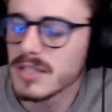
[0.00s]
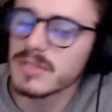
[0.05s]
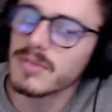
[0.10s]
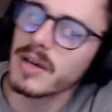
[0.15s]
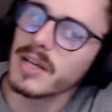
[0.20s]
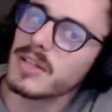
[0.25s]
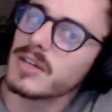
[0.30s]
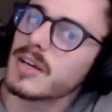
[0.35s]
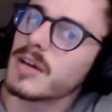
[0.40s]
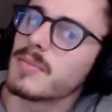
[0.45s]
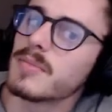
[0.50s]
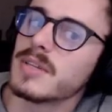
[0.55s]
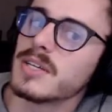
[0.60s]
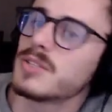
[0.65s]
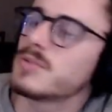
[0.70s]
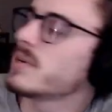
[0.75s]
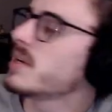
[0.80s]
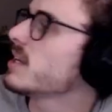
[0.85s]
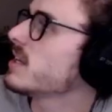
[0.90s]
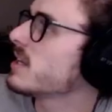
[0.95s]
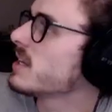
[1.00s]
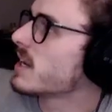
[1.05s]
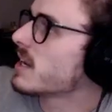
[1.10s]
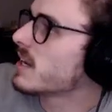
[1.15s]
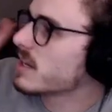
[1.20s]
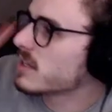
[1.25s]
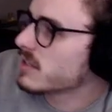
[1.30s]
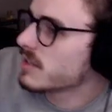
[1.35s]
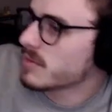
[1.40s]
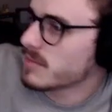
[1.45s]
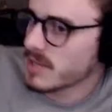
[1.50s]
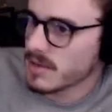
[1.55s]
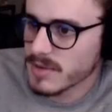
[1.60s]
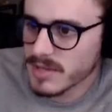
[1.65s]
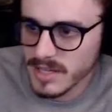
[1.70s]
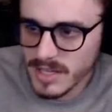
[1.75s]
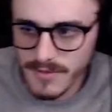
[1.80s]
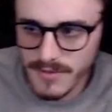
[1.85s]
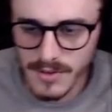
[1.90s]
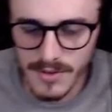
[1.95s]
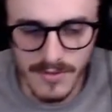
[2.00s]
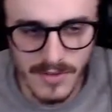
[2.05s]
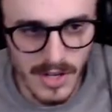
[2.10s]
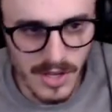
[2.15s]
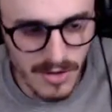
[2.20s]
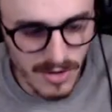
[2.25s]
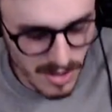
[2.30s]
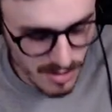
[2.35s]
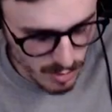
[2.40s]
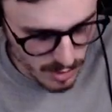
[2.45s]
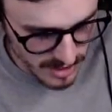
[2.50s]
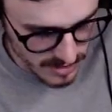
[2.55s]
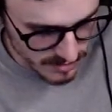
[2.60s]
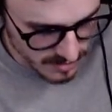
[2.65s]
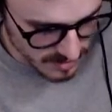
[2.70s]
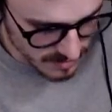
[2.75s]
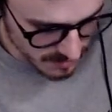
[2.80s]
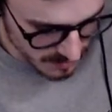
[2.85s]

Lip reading: Do I look up this way? Yeah, I look up that way. Thank you for the follow, Gumways.